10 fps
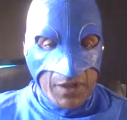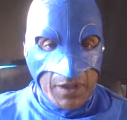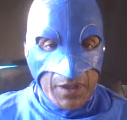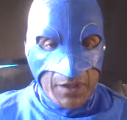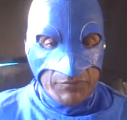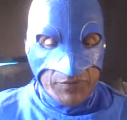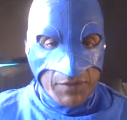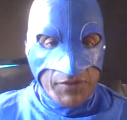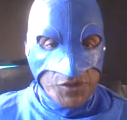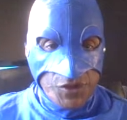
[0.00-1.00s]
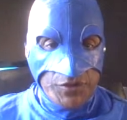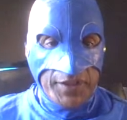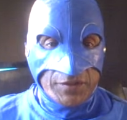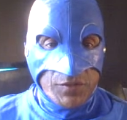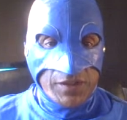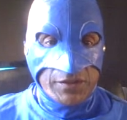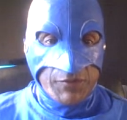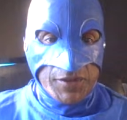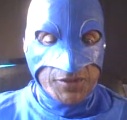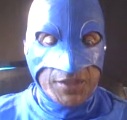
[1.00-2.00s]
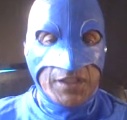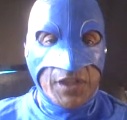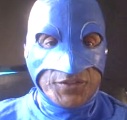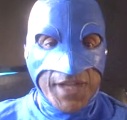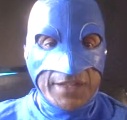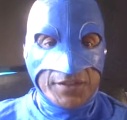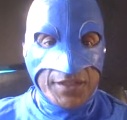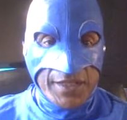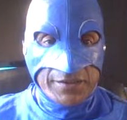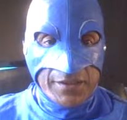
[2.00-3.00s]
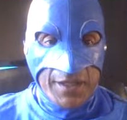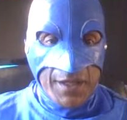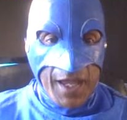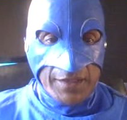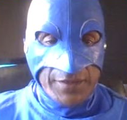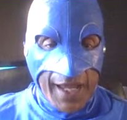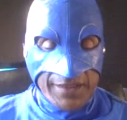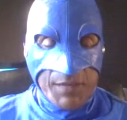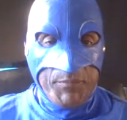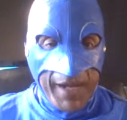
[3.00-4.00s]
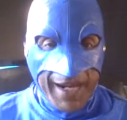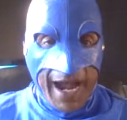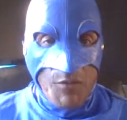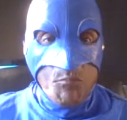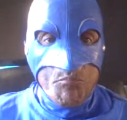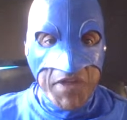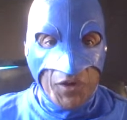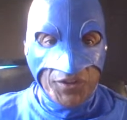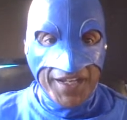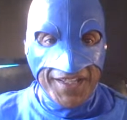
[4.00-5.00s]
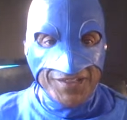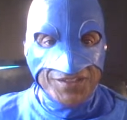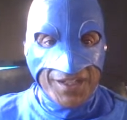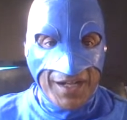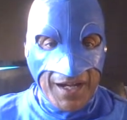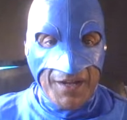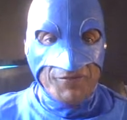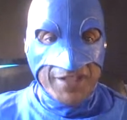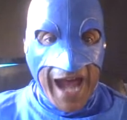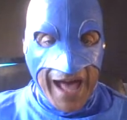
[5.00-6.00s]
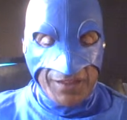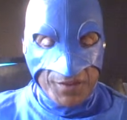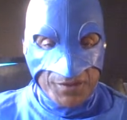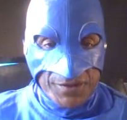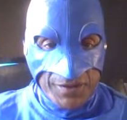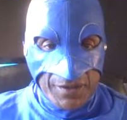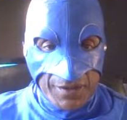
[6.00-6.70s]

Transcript: of different shootings where the city of Los Angeles has had to pay out millions of dollars,